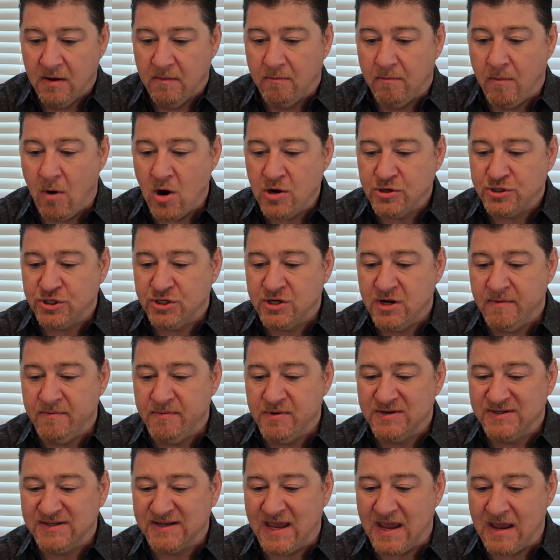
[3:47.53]
March
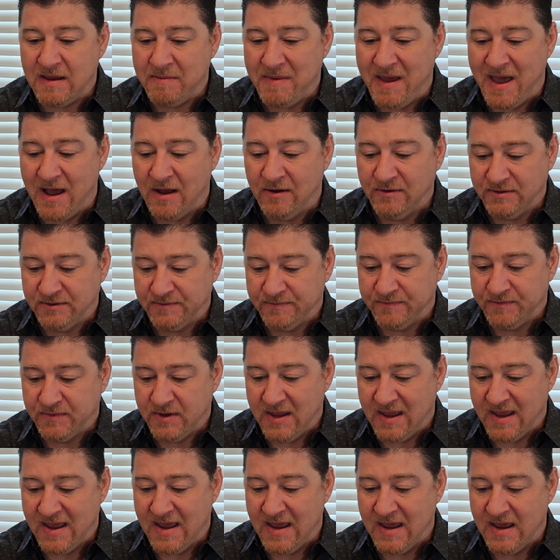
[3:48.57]
numbers came out,
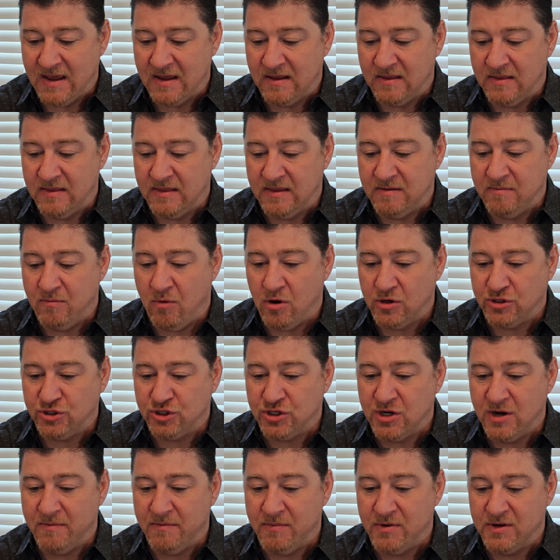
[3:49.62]
and the March
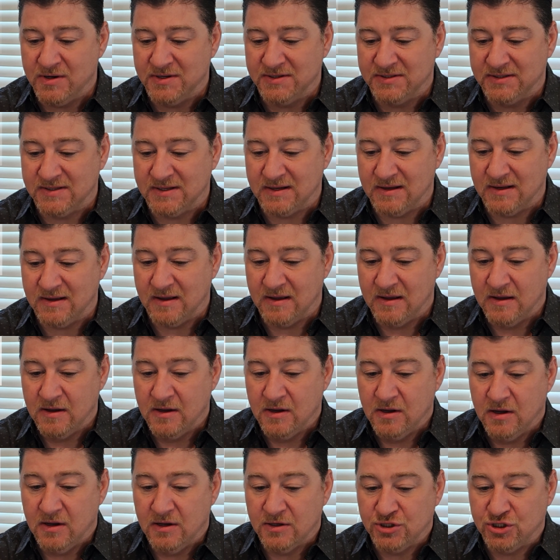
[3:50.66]
numbers
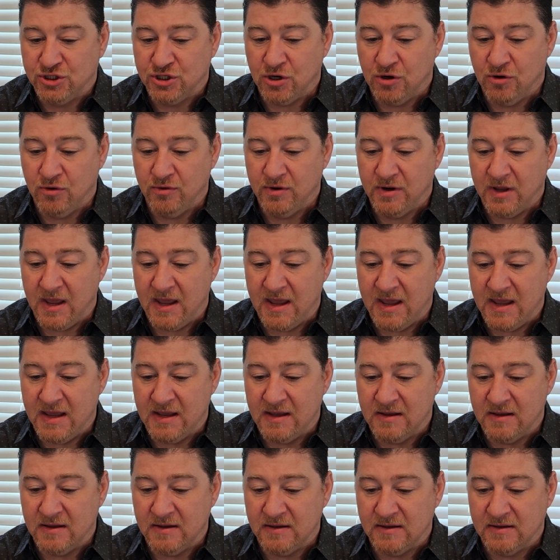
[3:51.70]
showed
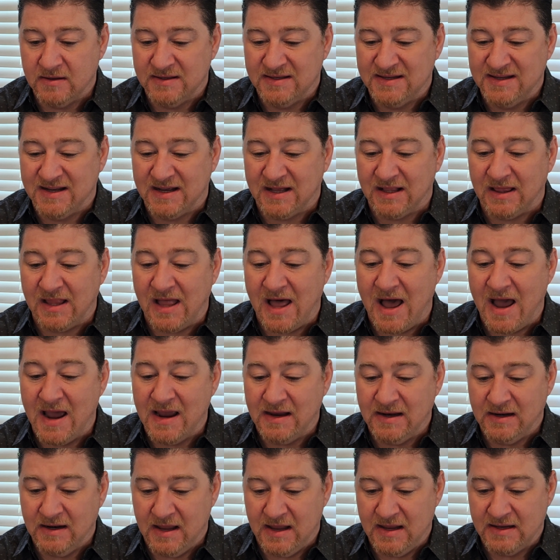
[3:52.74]
a
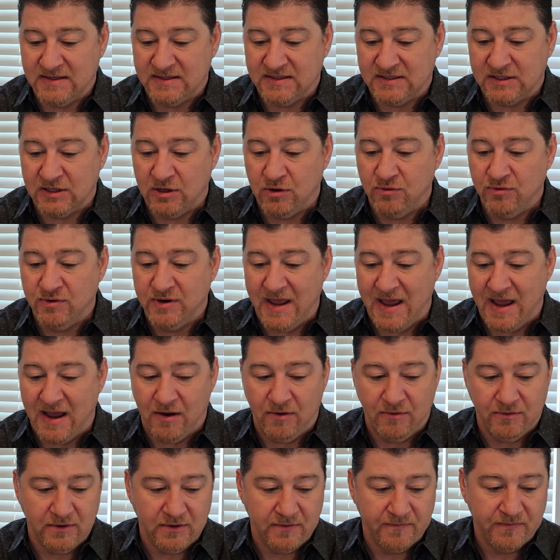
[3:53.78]
decline, a
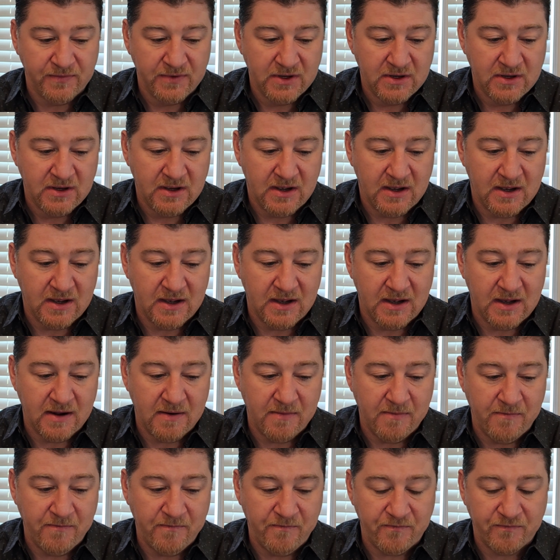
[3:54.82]
slowdown
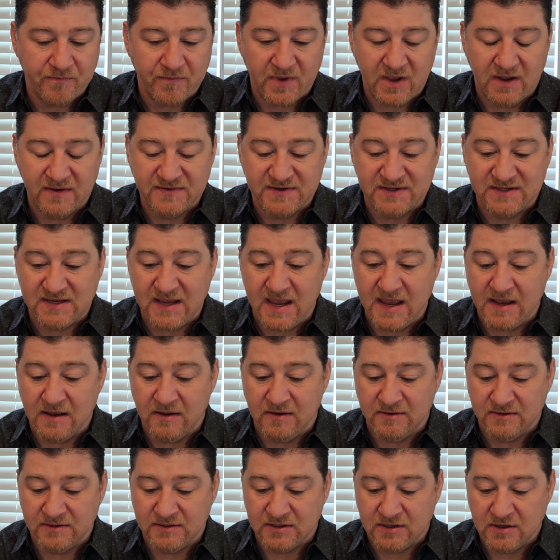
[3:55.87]
of
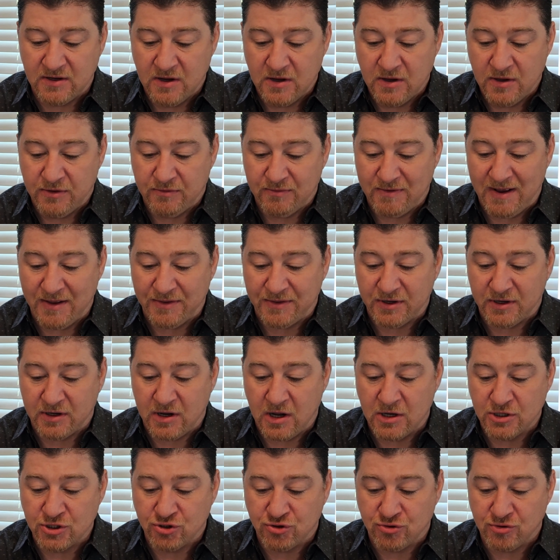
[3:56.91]
sales throughout the
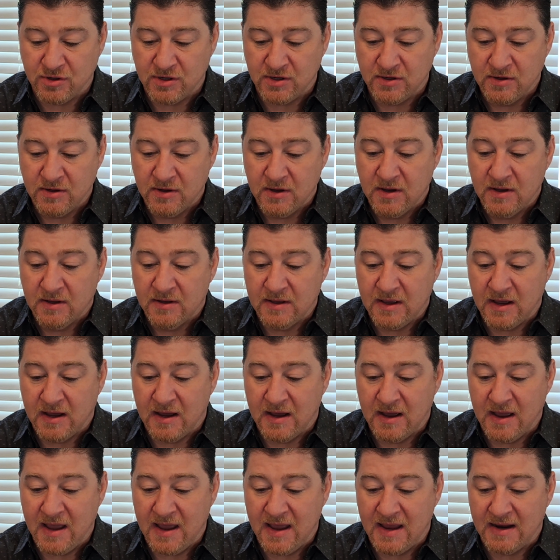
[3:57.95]
country,
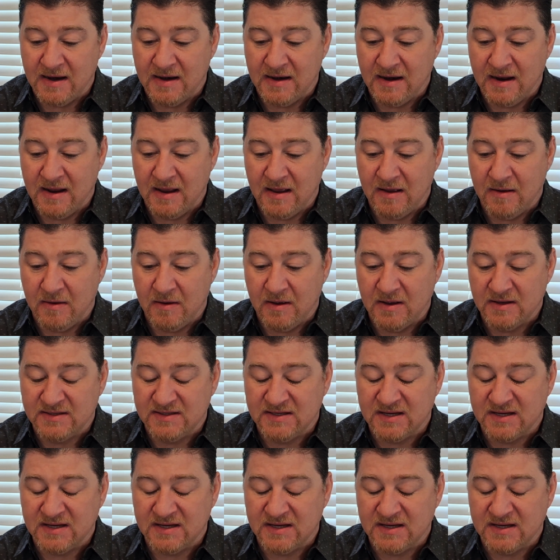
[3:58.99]
and a